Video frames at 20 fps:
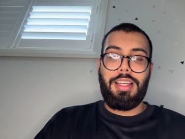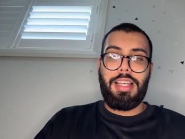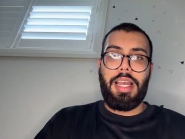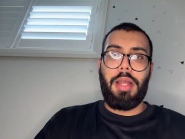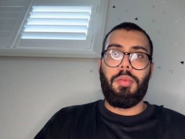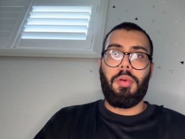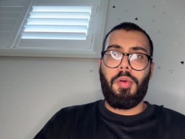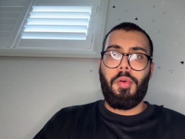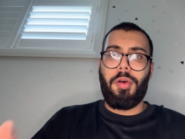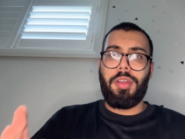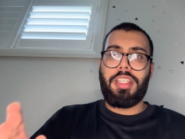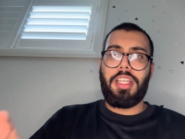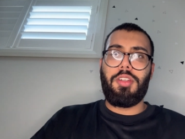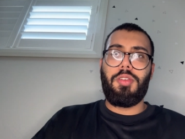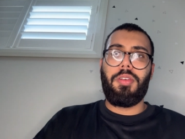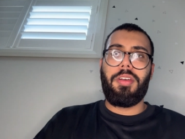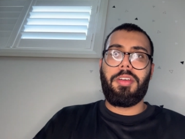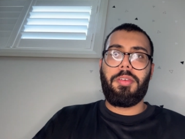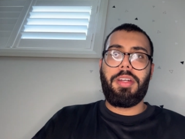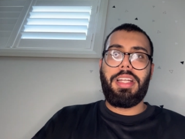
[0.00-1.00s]
And what was I
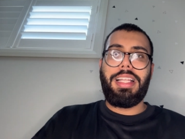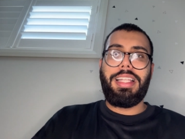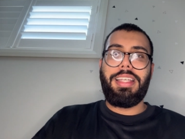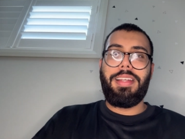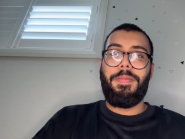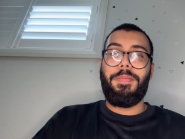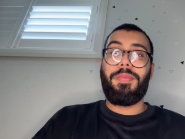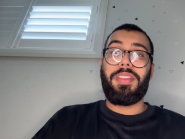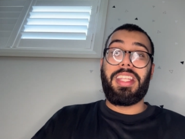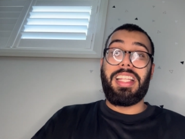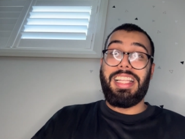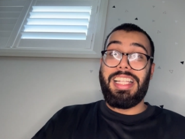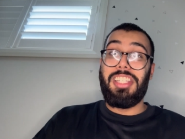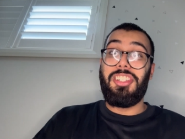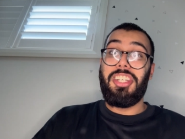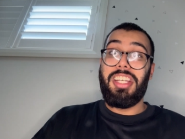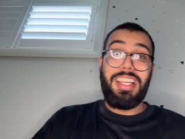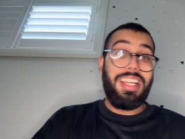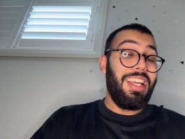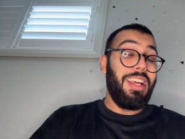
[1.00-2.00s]
doing really?
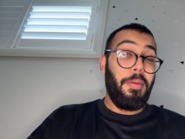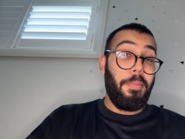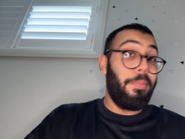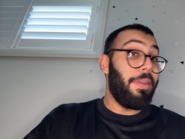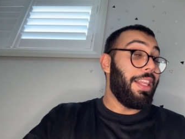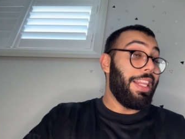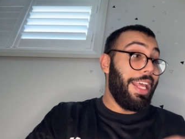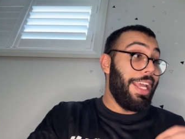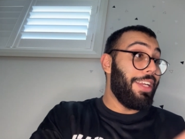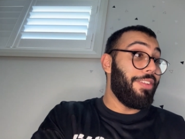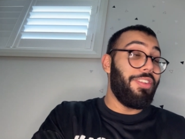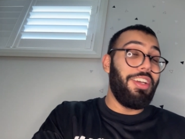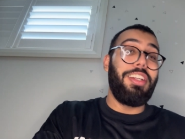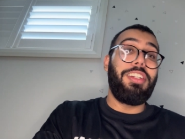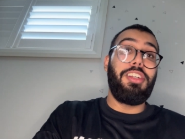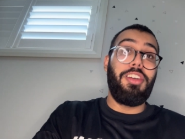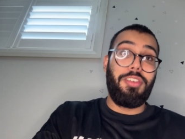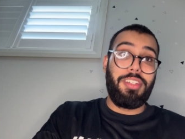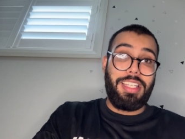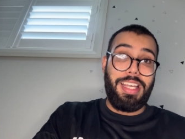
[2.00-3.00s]
Legit playing
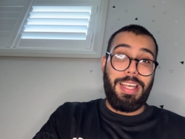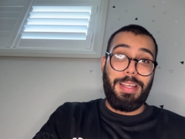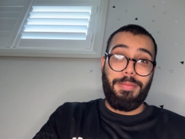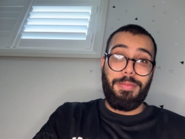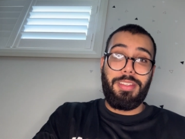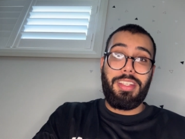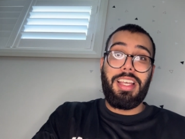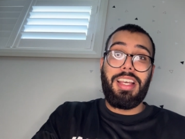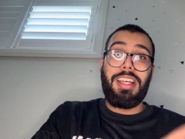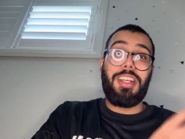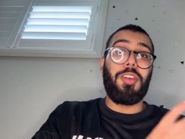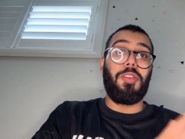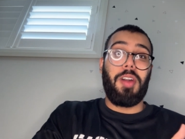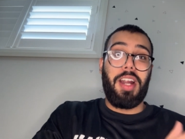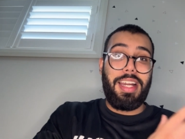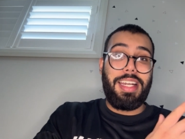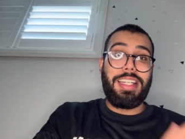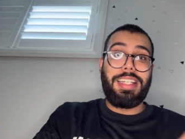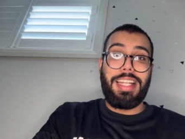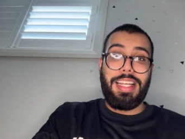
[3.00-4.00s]
video games,
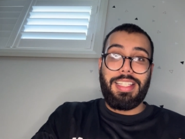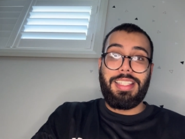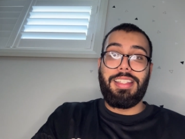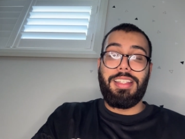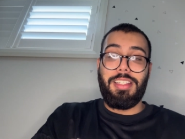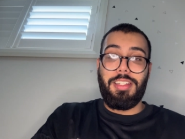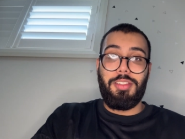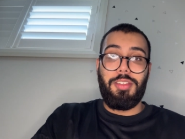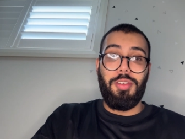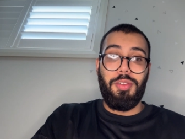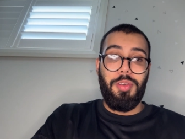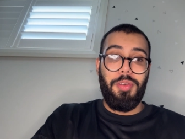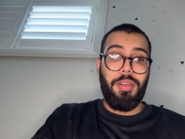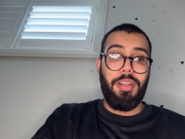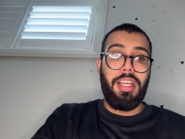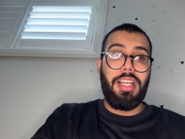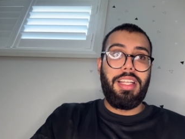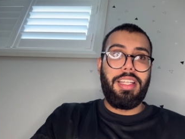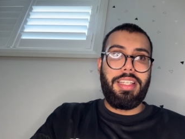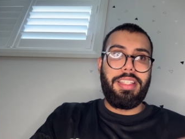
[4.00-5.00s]
grinding Destiny 2
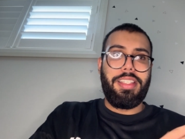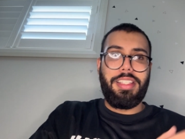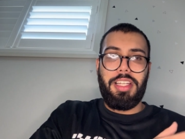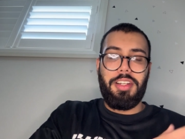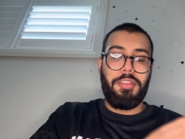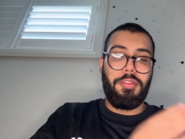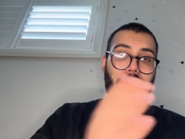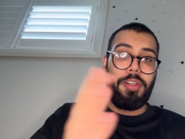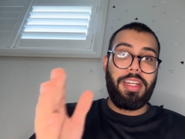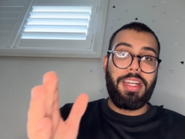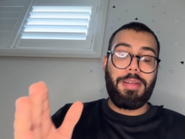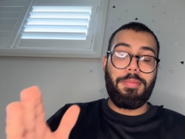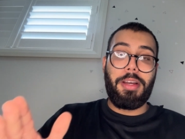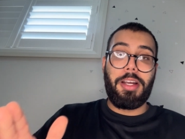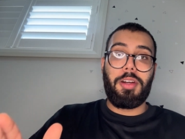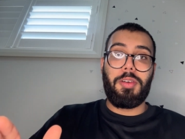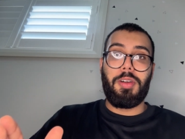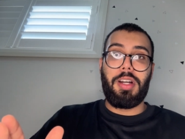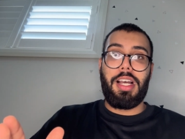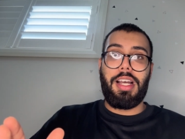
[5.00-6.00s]
instead of reading
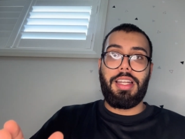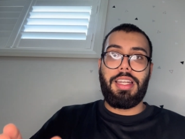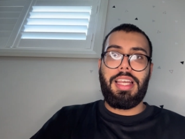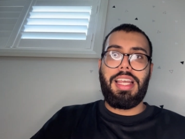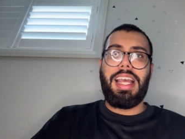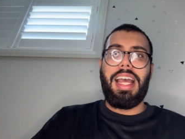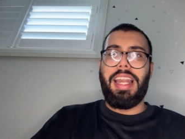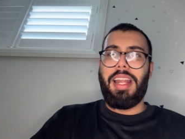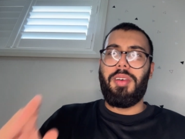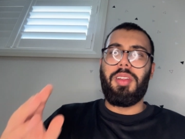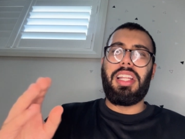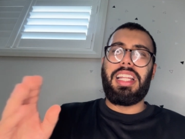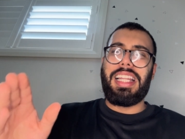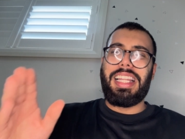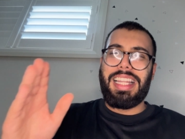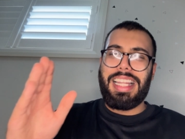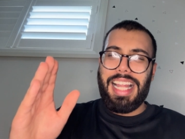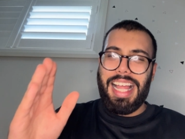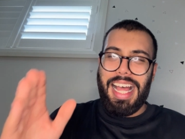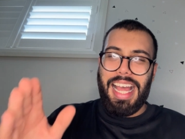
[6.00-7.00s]
my Quran. And I would
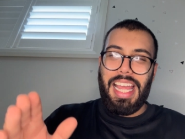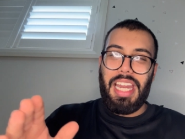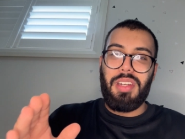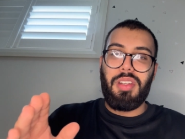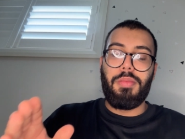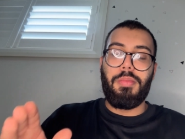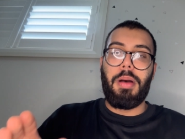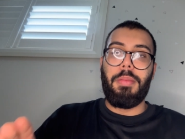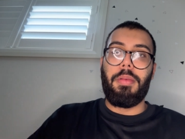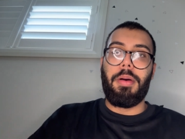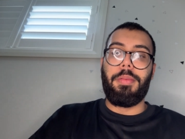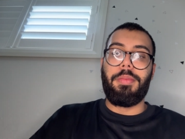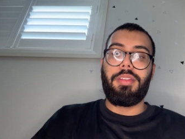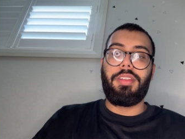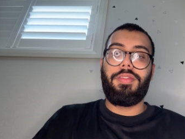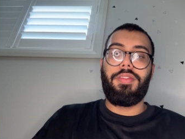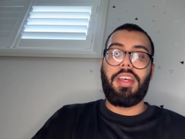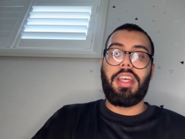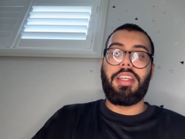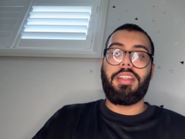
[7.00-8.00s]
lie to my mum's
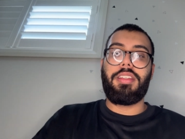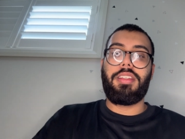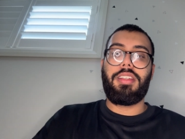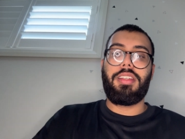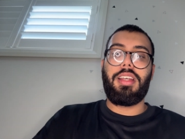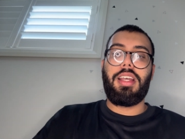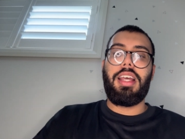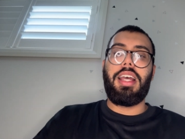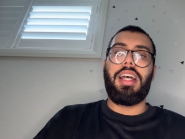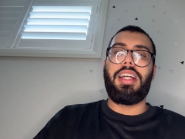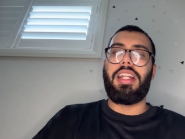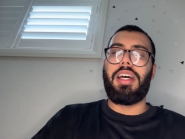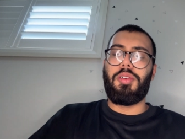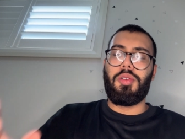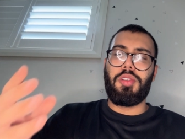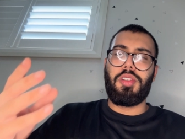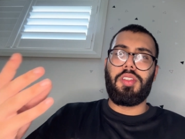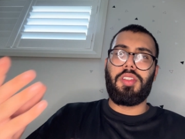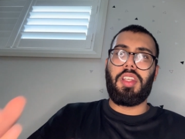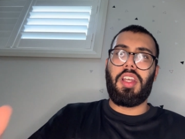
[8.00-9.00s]
face. And that
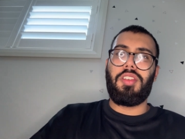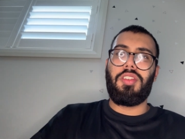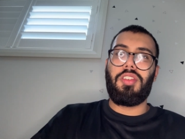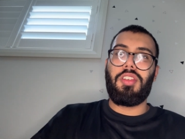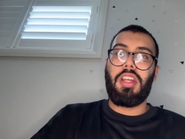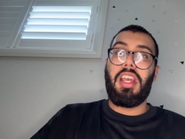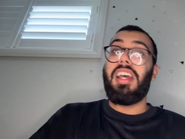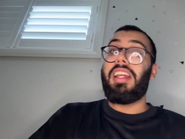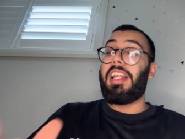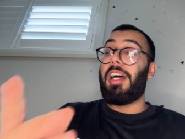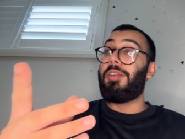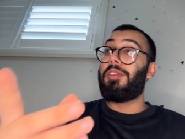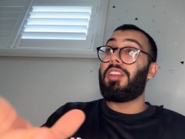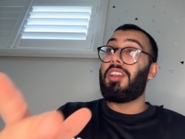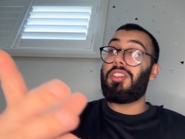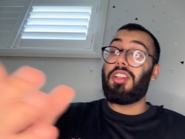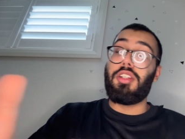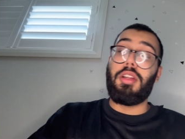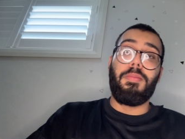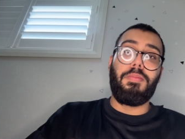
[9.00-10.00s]
was such
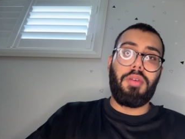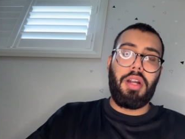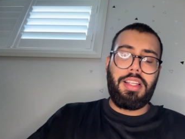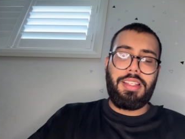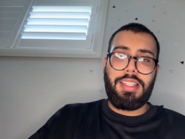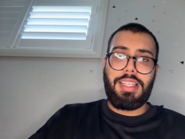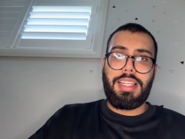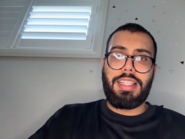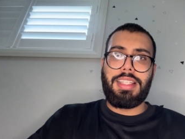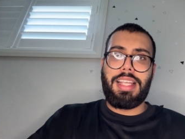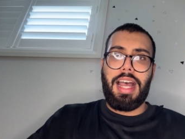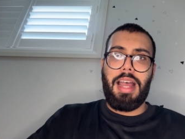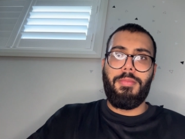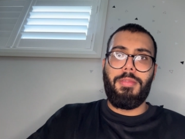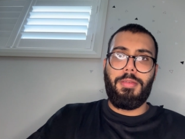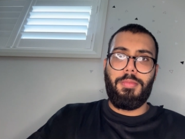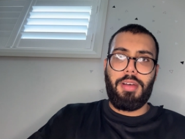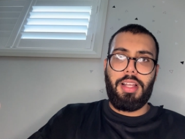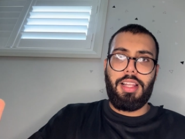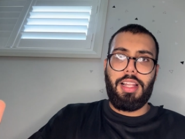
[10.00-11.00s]
a depressing time
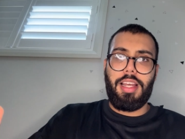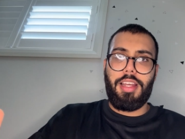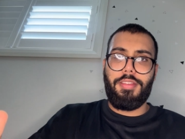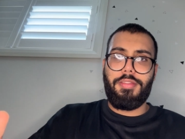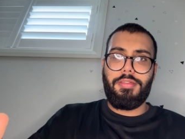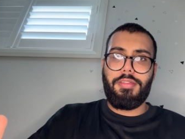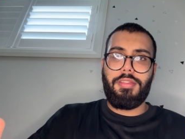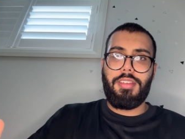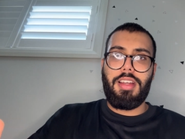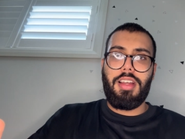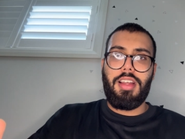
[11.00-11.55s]
in my life.